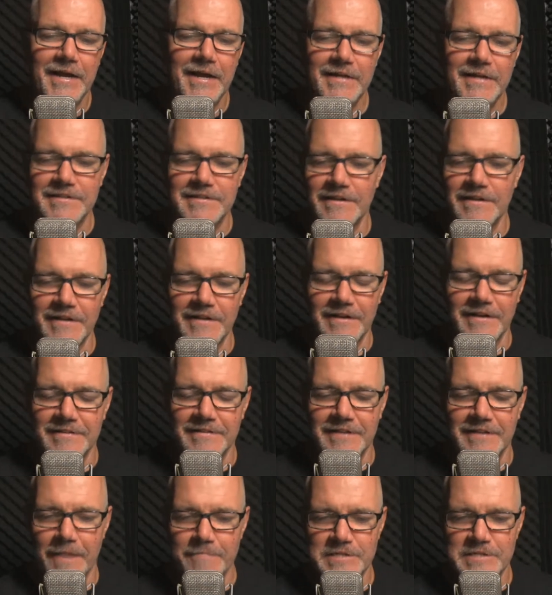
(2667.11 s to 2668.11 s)
He's got like a
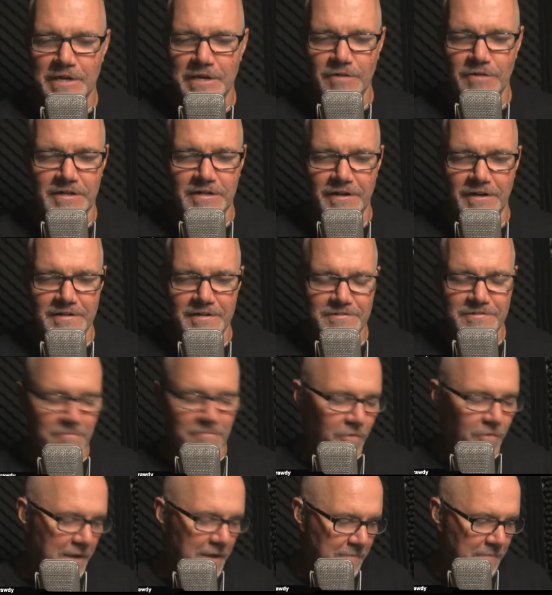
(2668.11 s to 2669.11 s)
top secret clearance from
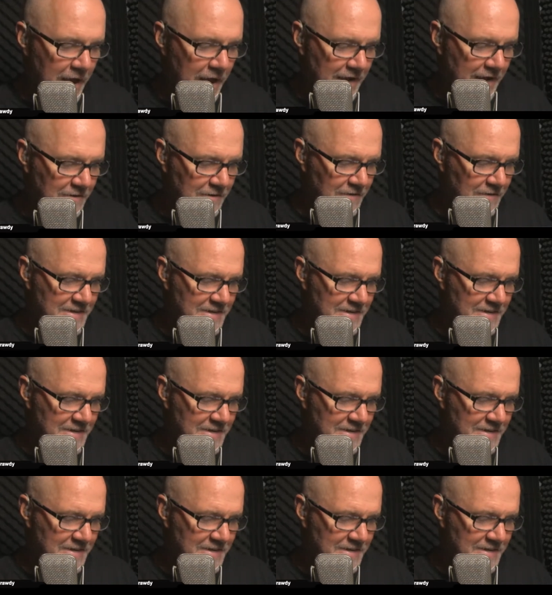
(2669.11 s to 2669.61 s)
way back.